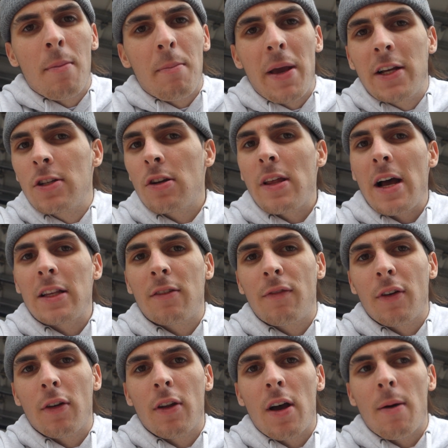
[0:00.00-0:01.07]
make sure that's
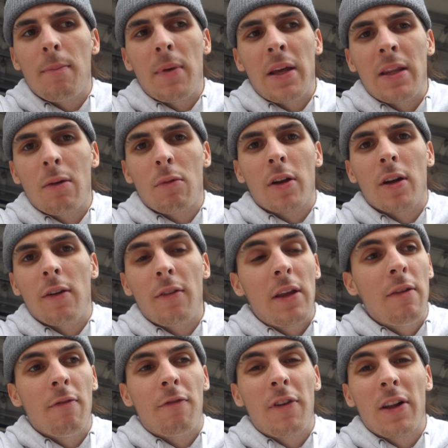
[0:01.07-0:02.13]
filled up, and then we're going to
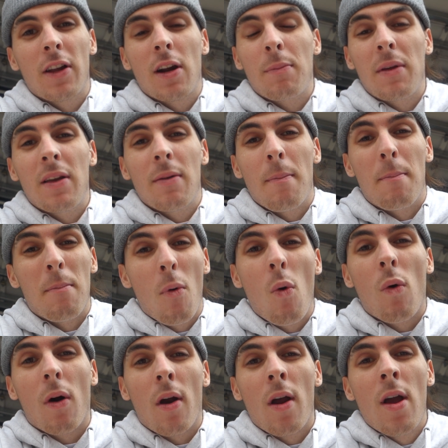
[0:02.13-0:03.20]
even fill it up
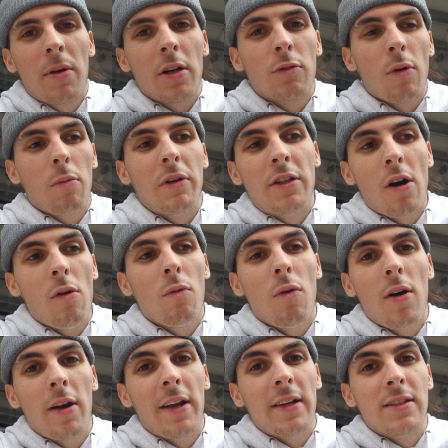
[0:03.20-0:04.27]
more. Because what we don't
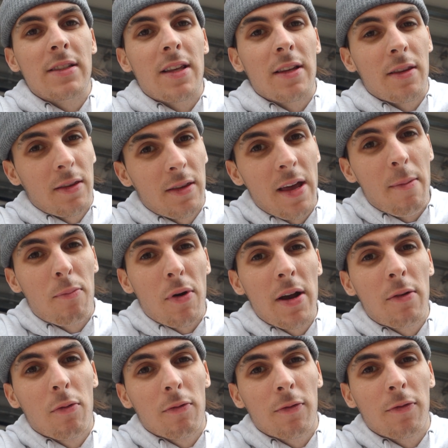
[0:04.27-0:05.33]
want is that
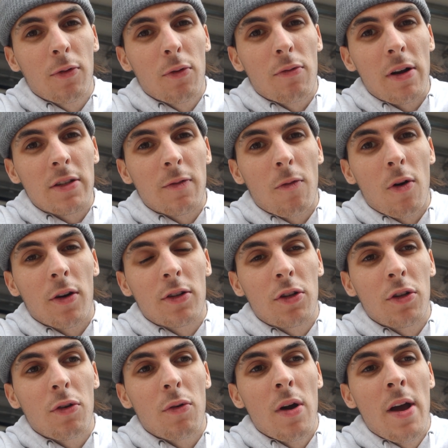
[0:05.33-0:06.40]
brake fluid reservoir
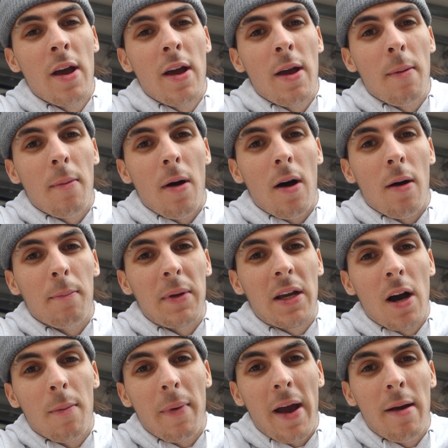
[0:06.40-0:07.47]
to
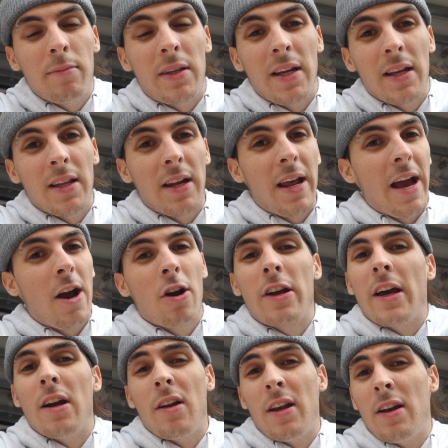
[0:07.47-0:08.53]
become empty and then air
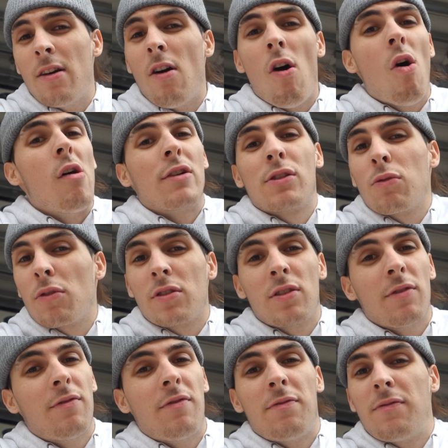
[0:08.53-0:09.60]
get in all sorts
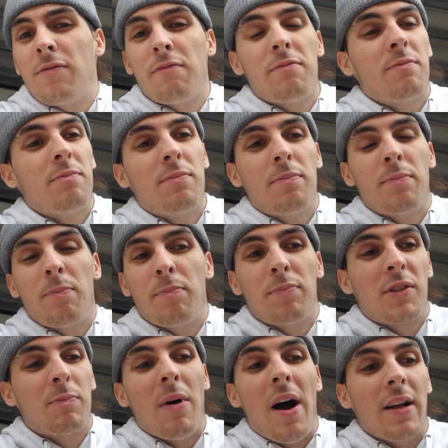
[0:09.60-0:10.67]
of
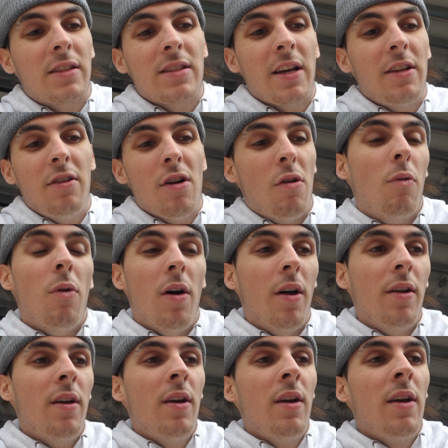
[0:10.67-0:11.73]
spots that you don't want.
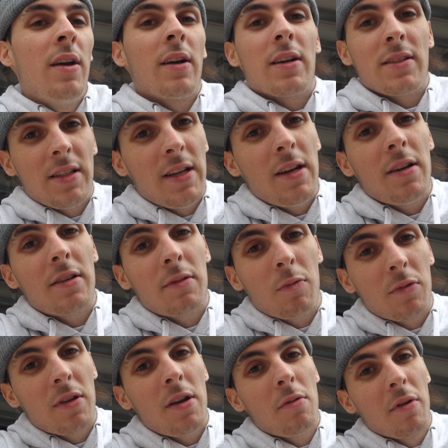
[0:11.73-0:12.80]
Because then
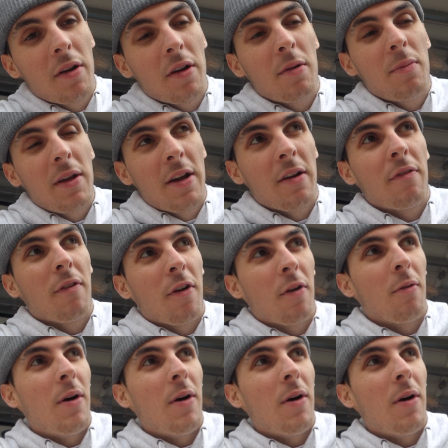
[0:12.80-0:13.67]
we're going to be here for a